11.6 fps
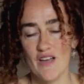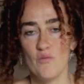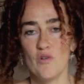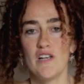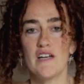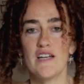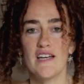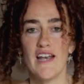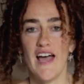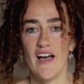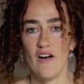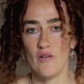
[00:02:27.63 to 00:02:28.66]
We'll look at
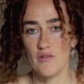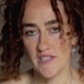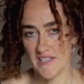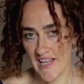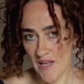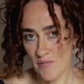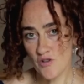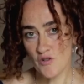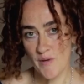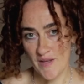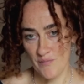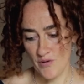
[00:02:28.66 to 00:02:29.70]
how disabled
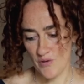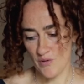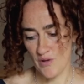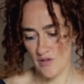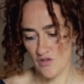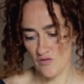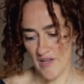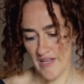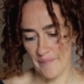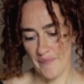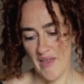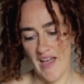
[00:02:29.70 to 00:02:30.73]
people dream,